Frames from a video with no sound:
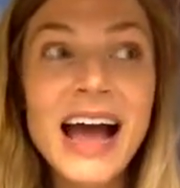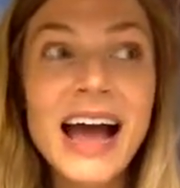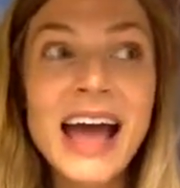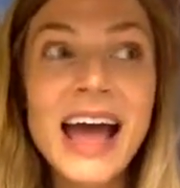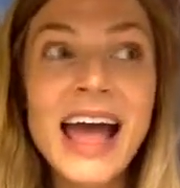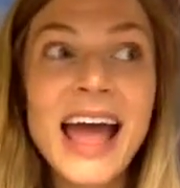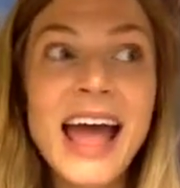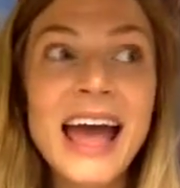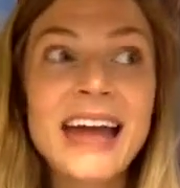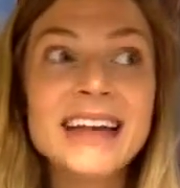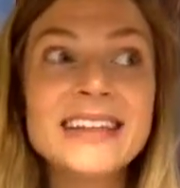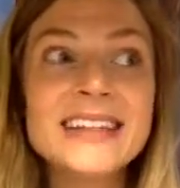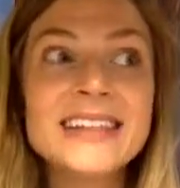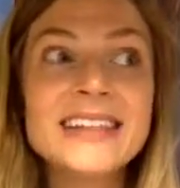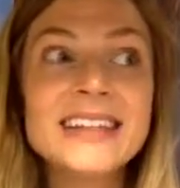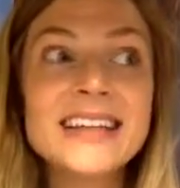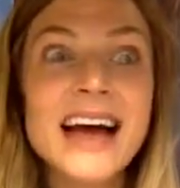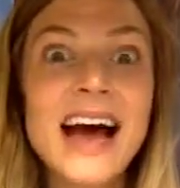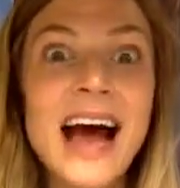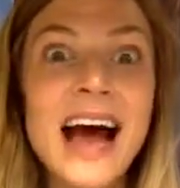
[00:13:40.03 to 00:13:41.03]

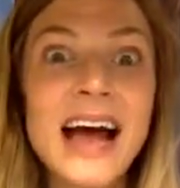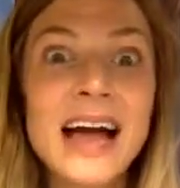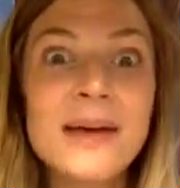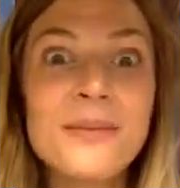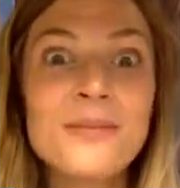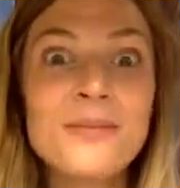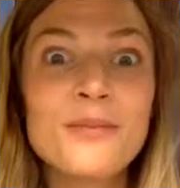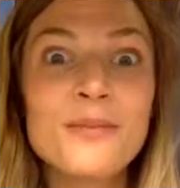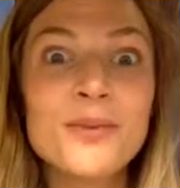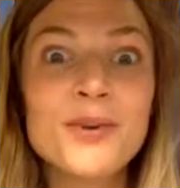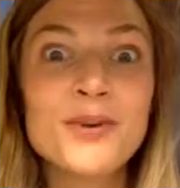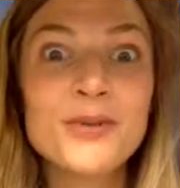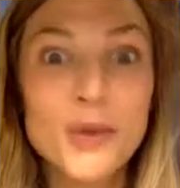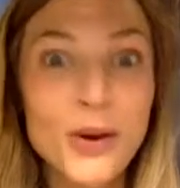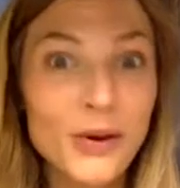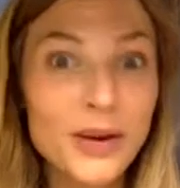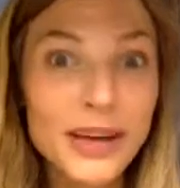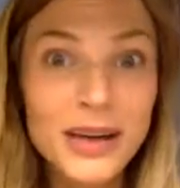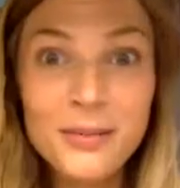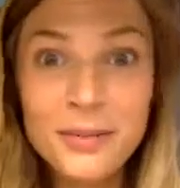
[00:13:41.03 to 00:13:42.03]
And I'm
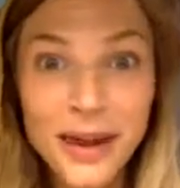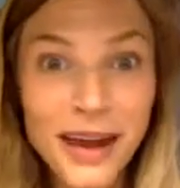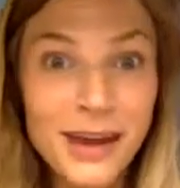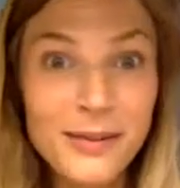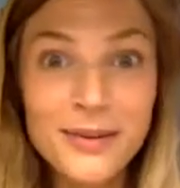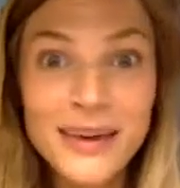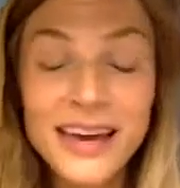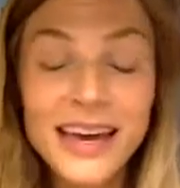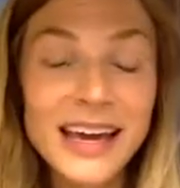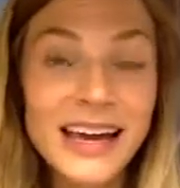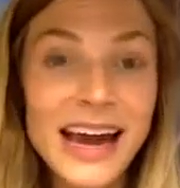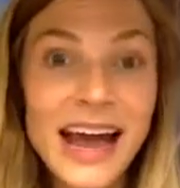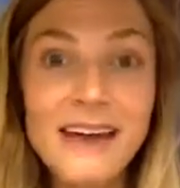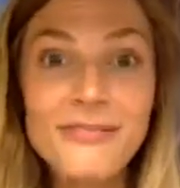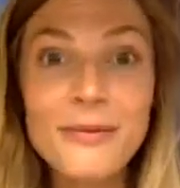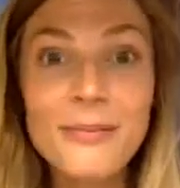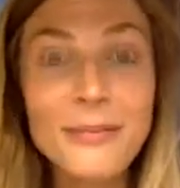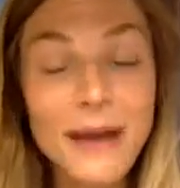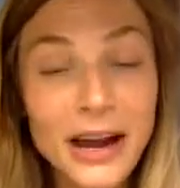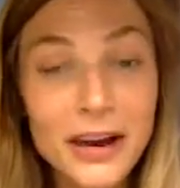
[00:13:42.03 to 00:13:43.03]
growing a baby, and I
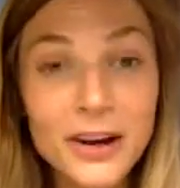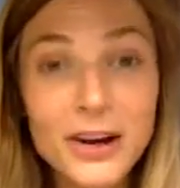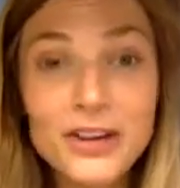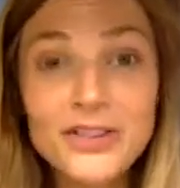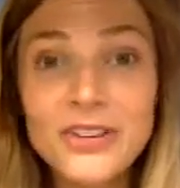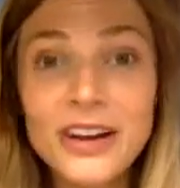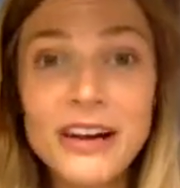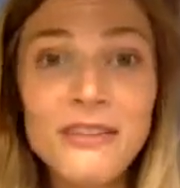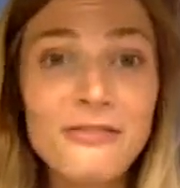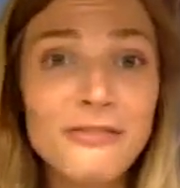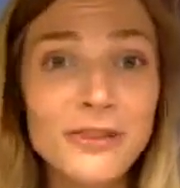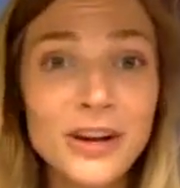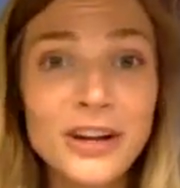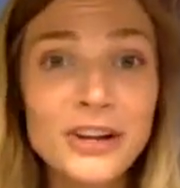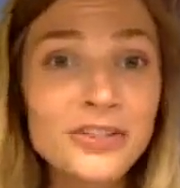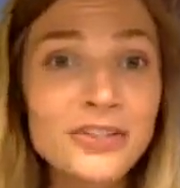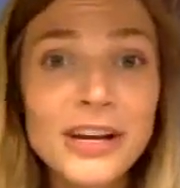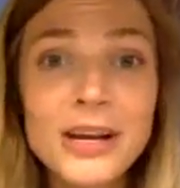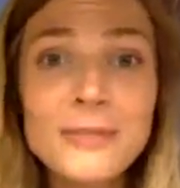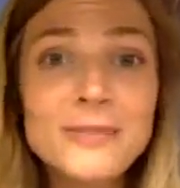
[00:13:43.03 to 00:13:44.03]
have a marriage, and I have
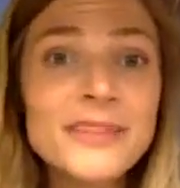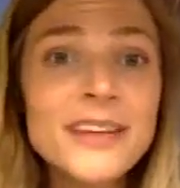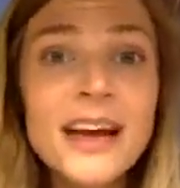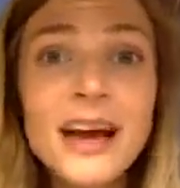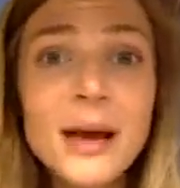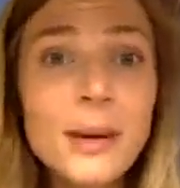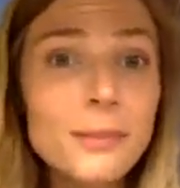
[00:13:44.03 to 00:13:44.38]
friendships.